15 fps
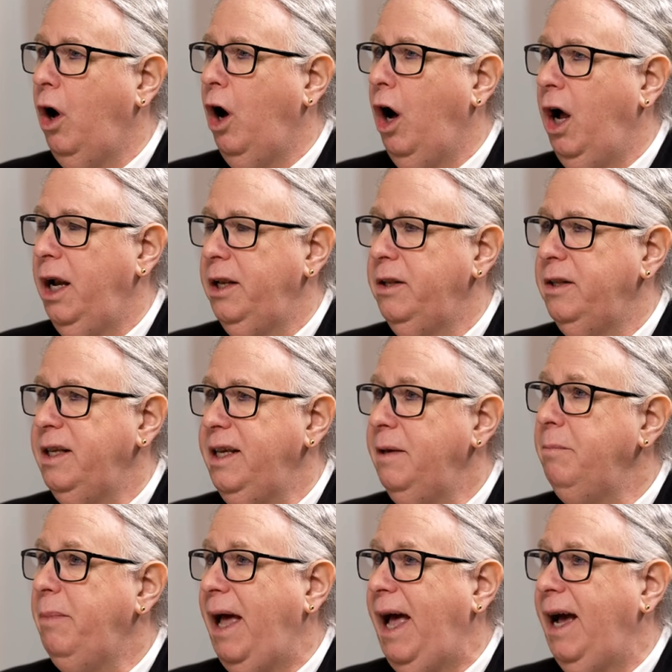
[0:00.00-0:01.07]
on the
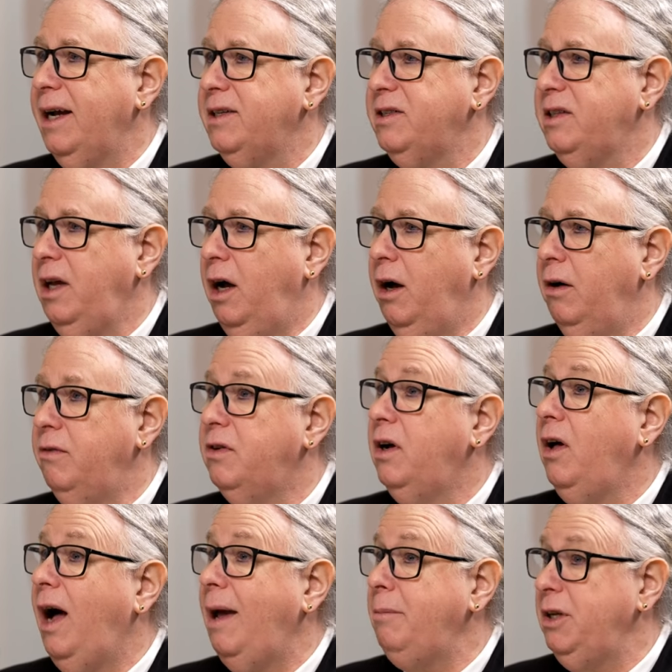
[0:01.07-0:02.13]
impacts of
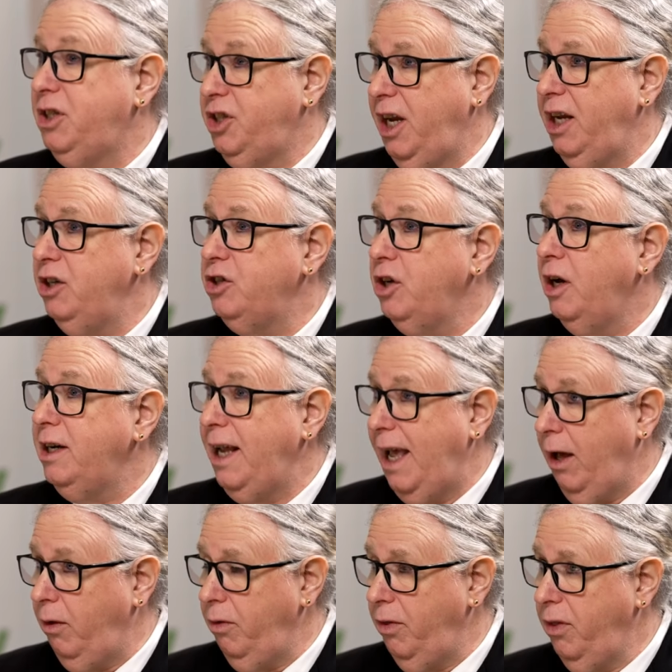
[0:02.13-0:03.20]
climate change on
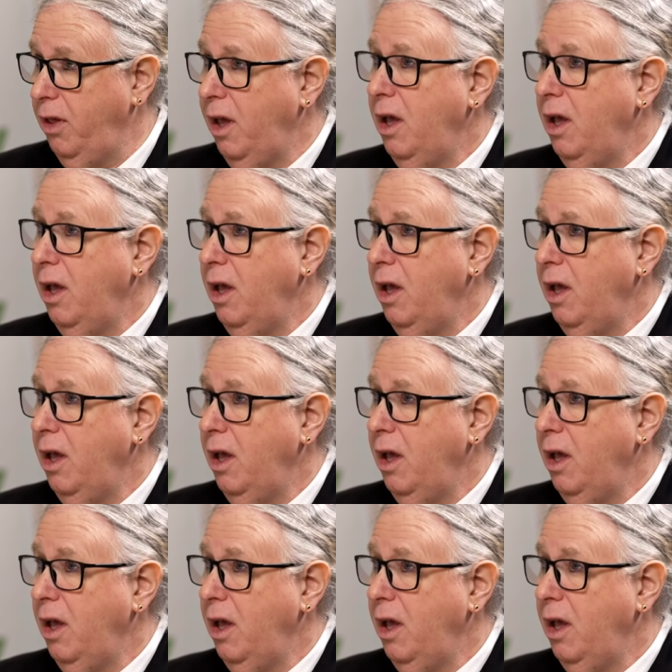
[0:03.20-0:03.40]
health.